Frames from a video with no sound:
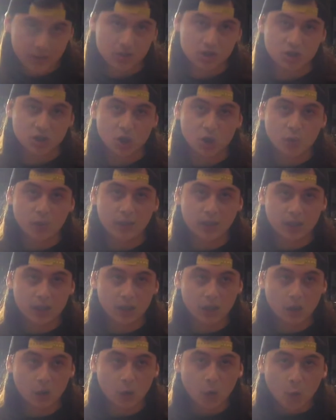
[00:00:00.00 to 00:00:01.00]
just a quick,
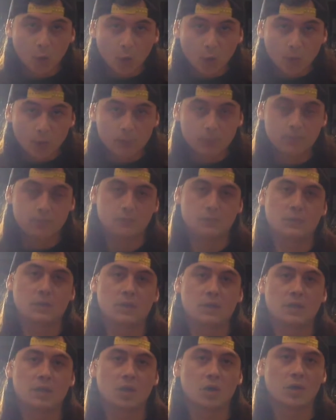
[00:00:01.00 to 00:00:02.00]

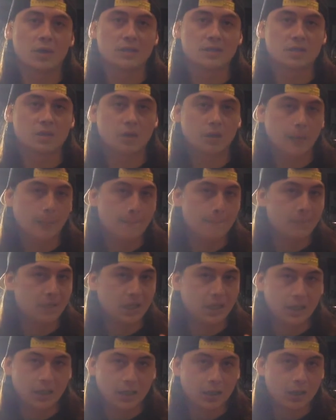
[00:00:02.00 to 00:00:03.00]
you know, it's not a
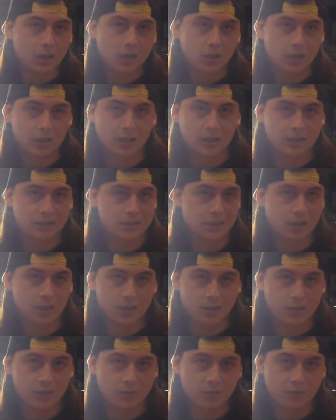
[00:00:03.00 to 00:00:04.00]
big, like a
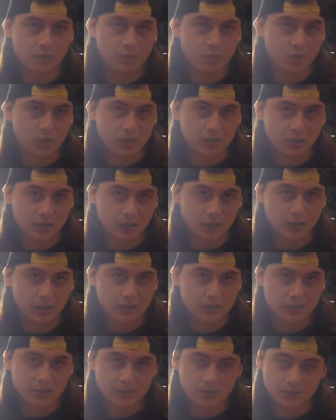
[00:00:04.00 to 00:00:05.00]
ton of breathing
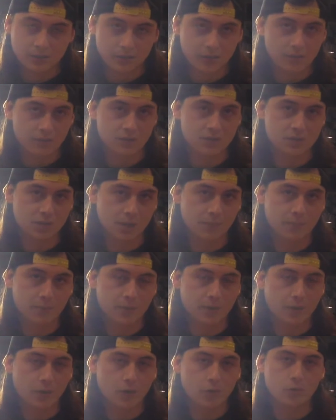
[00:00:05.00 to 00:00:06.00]
in of the top of
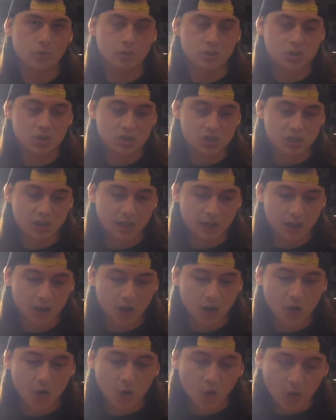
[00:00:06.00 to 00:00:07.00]
the O, you just kind
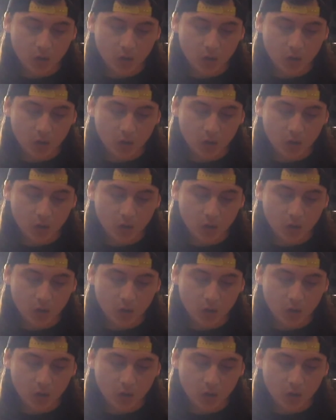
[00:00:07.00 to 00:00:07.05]
of,